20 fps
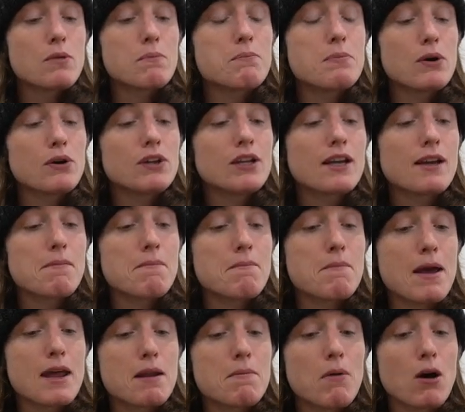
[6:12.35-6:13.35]
Building a
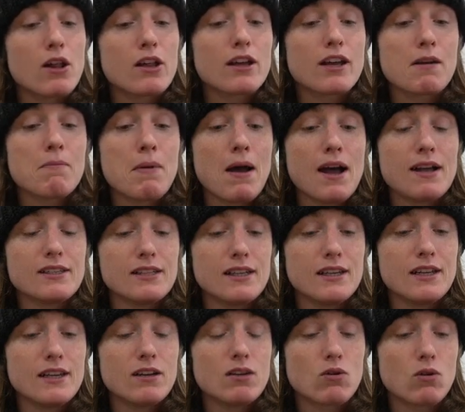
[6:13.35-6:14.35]
metabolic
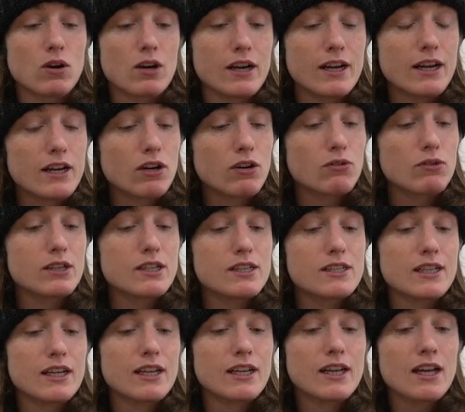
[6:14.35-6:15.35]
capacity or
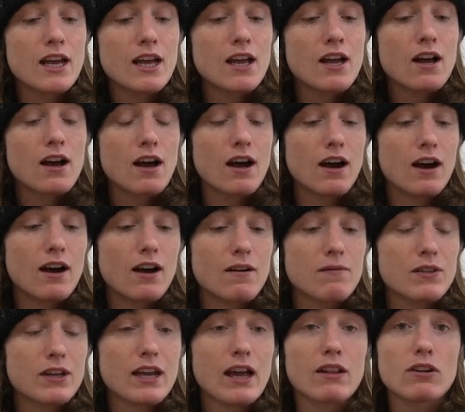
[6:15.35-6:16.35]
increasing
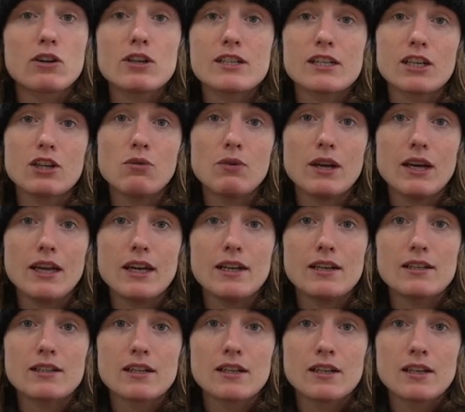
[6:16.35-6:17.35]
the calories that you
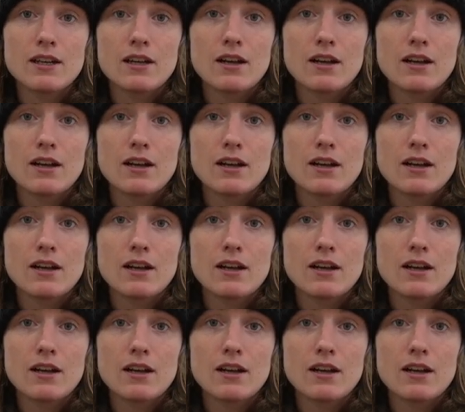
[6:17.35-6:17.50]
eat